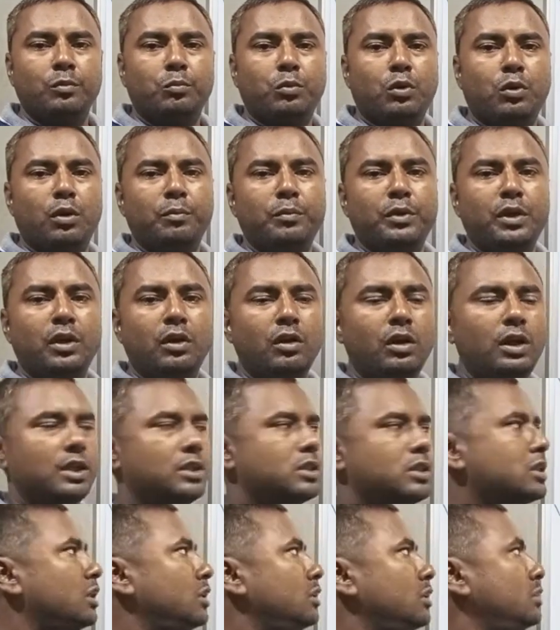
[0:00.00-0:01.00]
from your
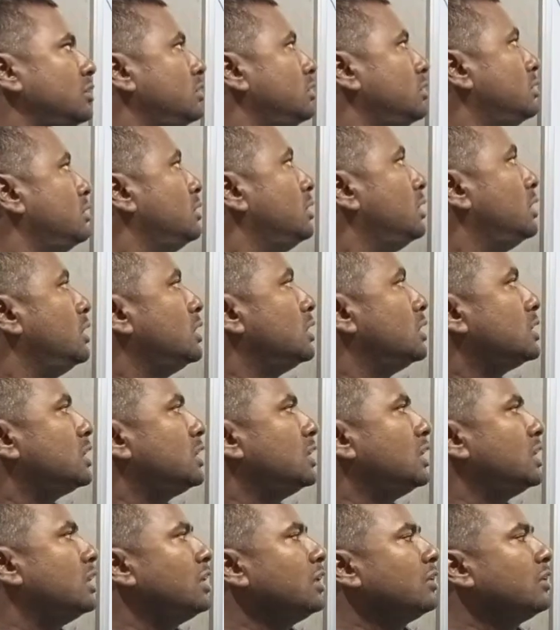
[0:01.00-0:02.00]
lesson,
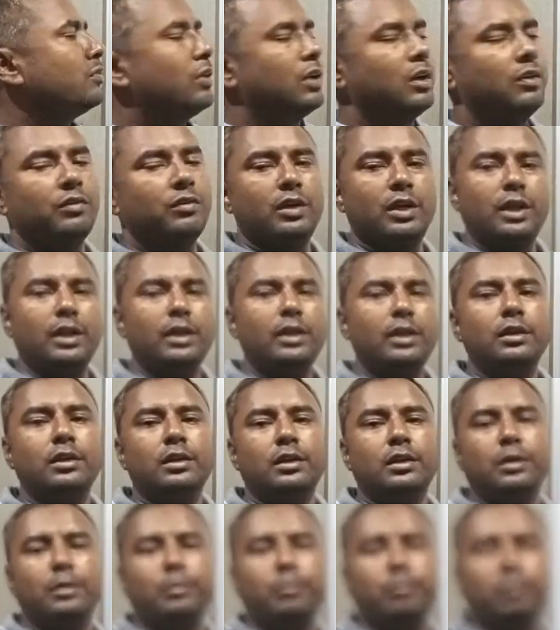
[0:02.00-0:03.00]
synthetic fiber and
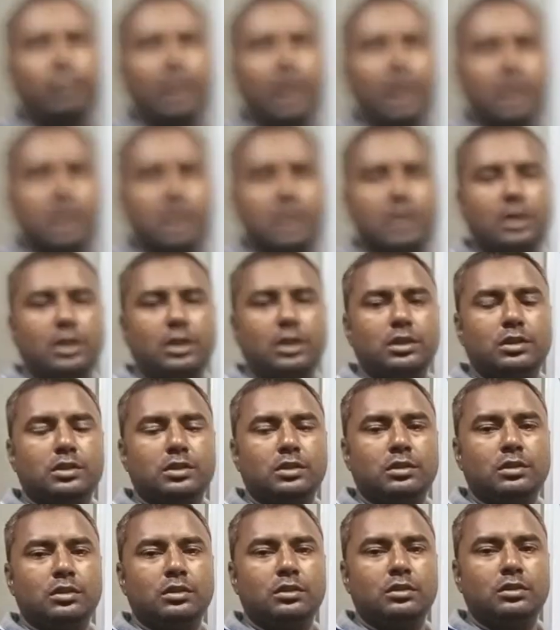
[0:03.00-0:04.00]
plastics.